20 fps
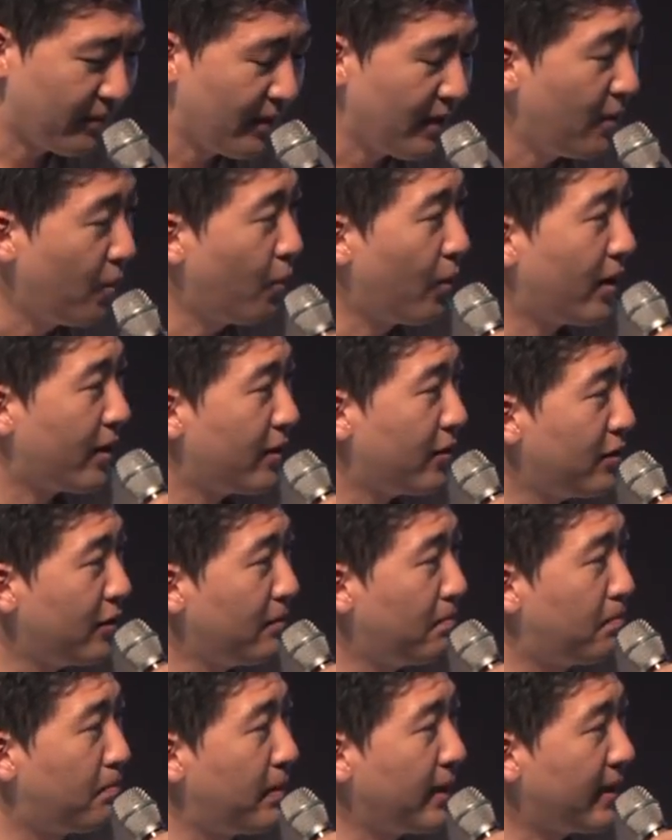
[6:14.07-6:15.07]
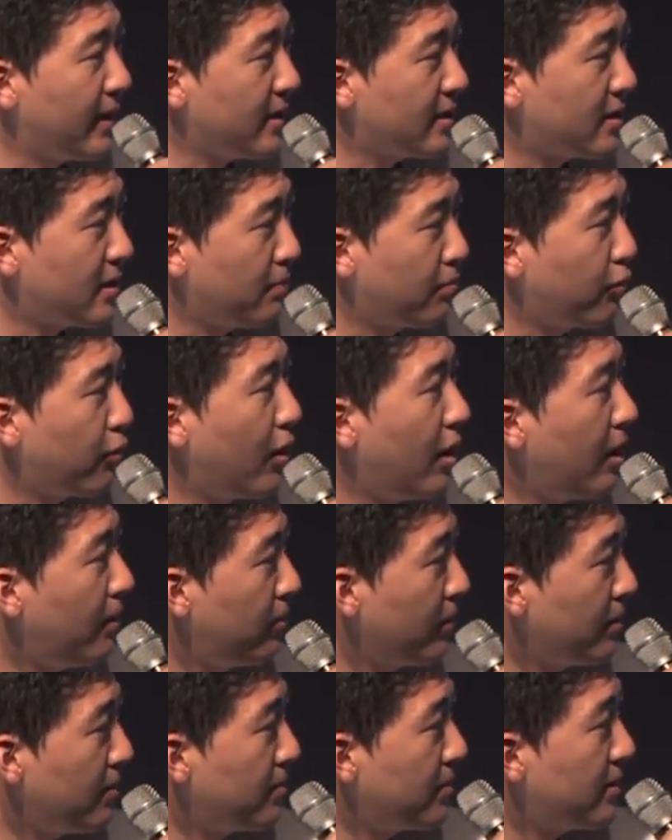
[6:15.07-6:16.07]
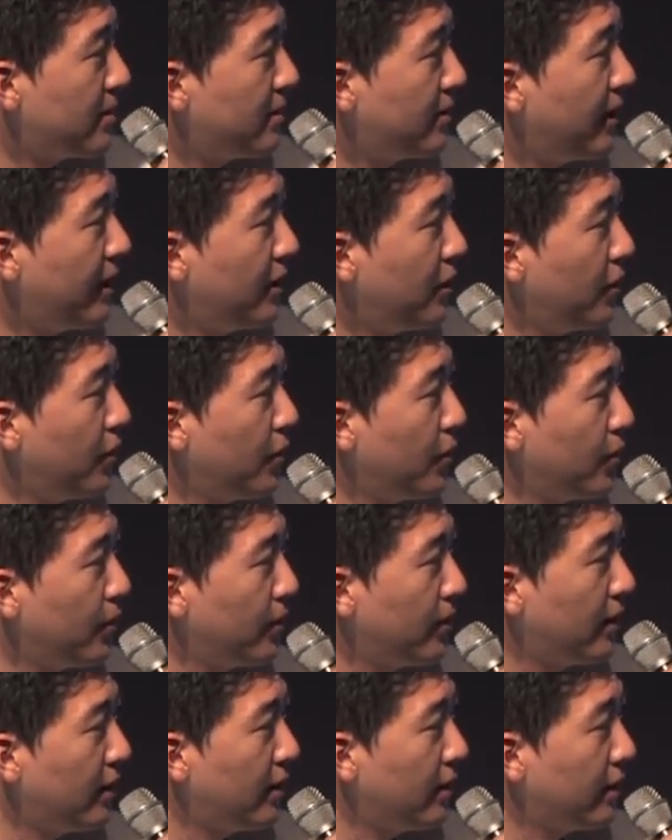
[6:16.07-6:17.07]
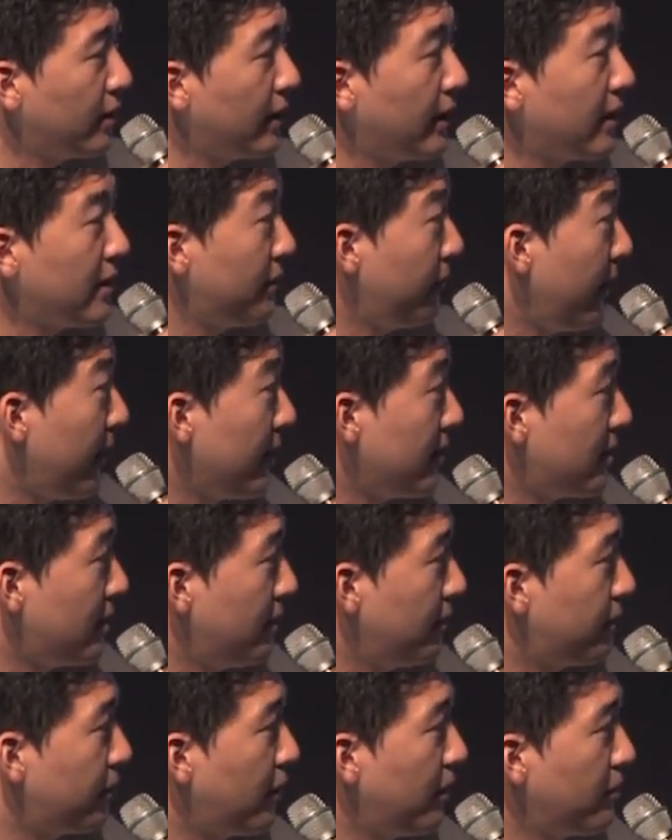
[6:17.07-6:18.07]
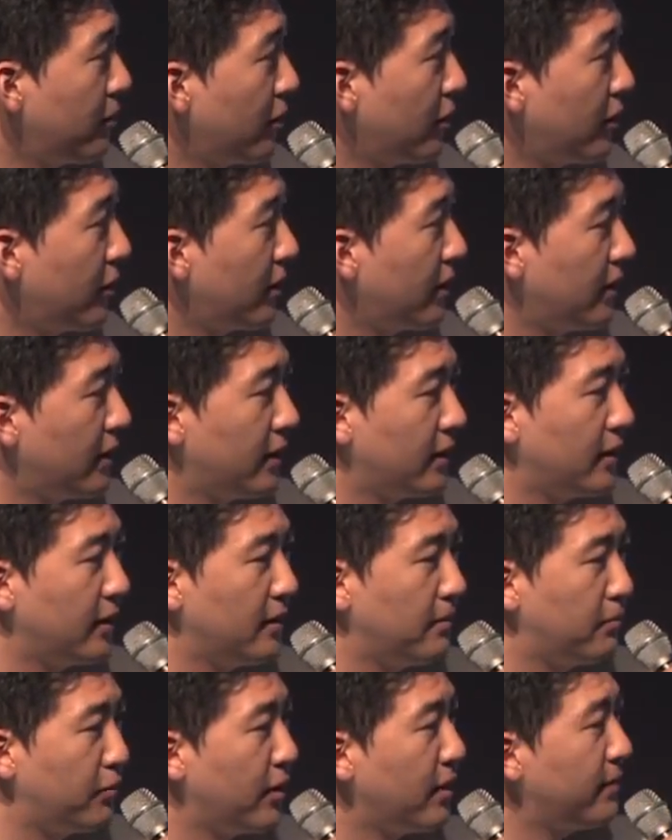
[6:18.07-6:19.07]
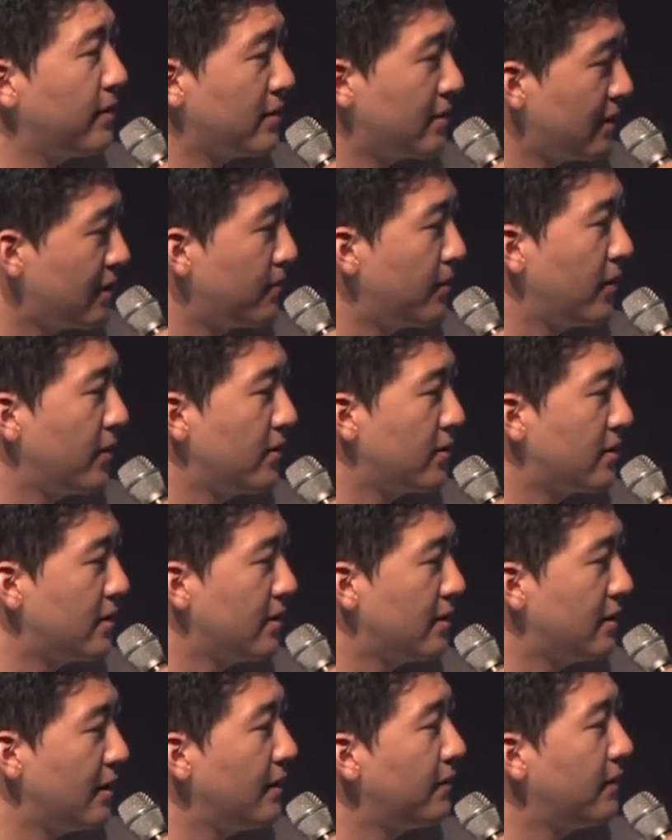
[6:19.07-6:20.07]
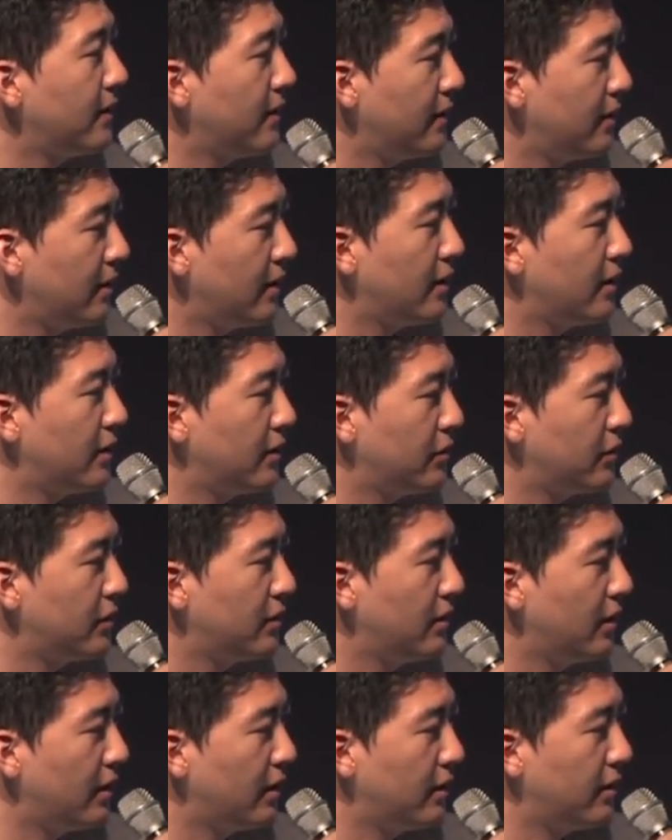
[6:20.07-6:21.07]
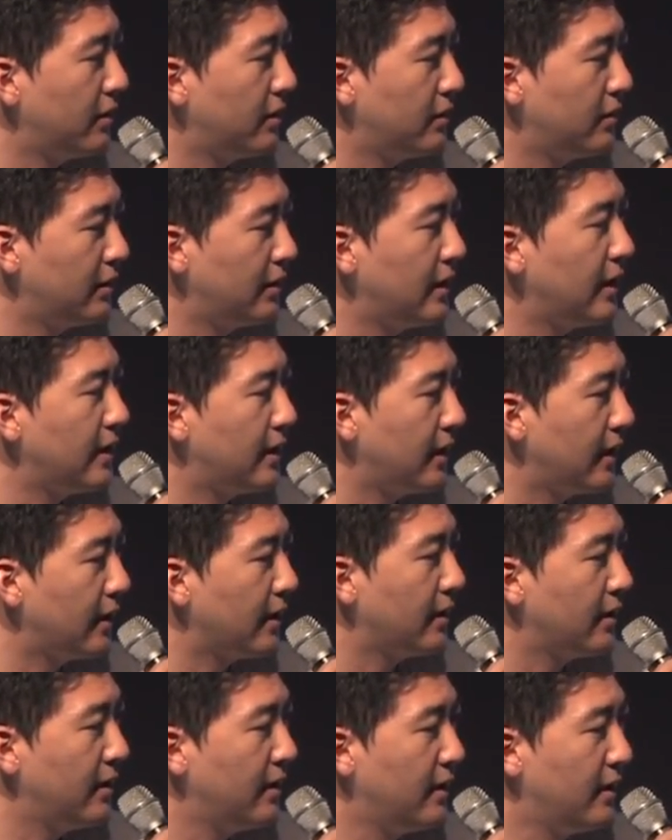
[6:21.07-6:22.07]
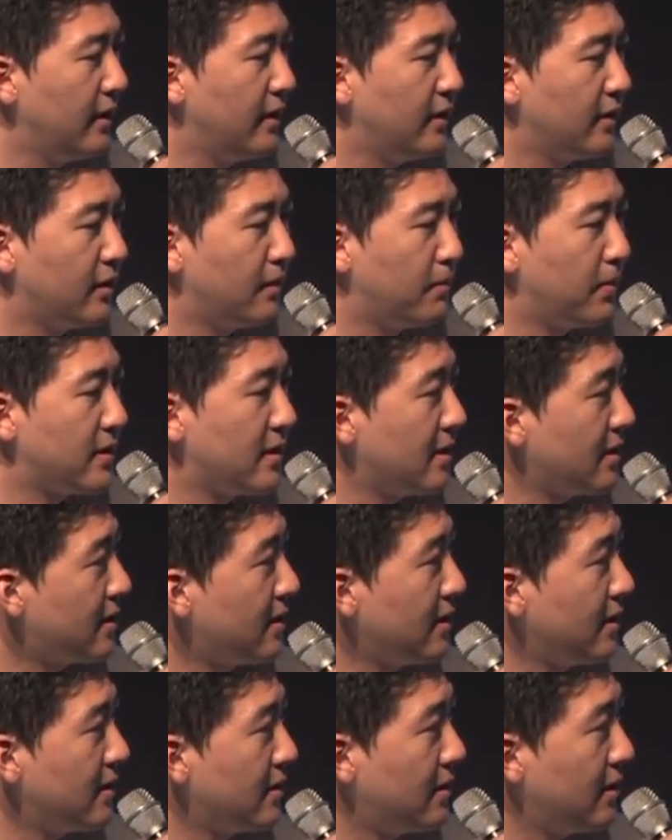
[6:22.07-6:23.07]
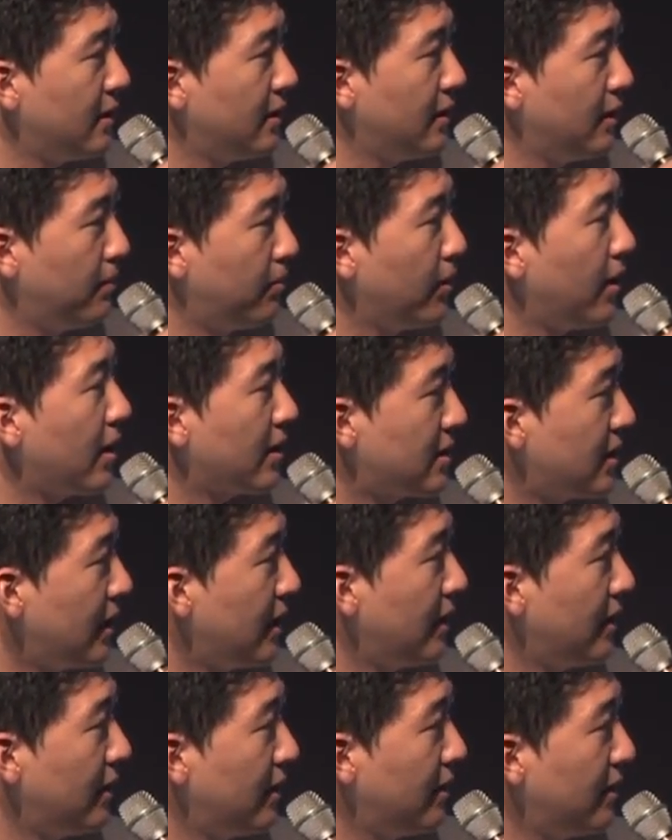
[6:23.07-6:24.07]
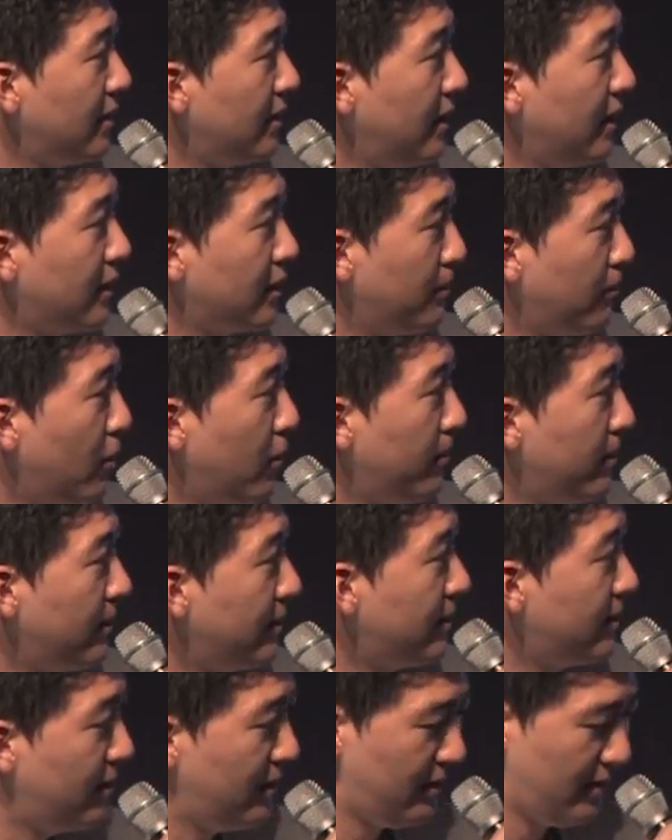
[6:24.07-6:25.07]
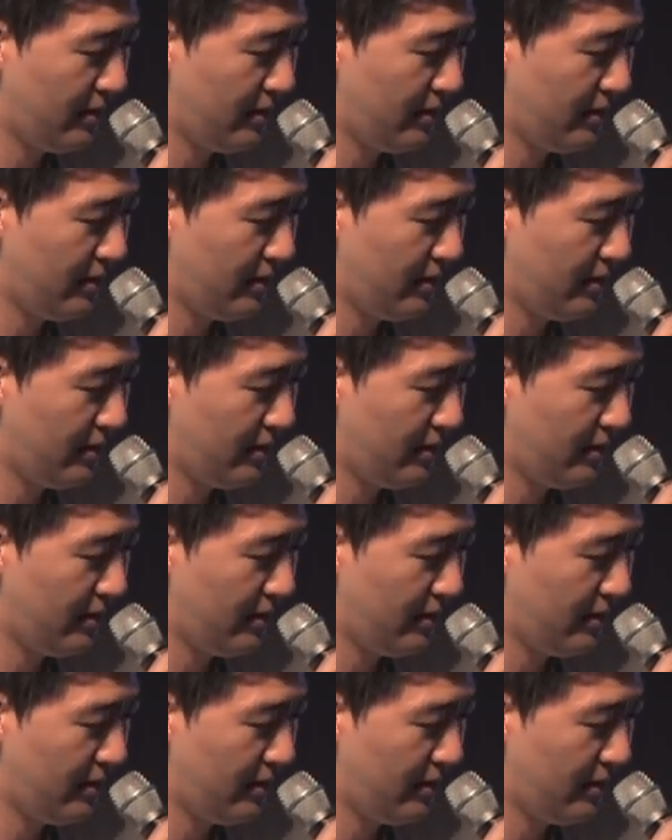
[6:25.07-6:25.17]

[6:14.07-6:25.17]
What are the biggest problems that you guys faced from your previous experiences, even leading the businesses in the blockchain at the moment?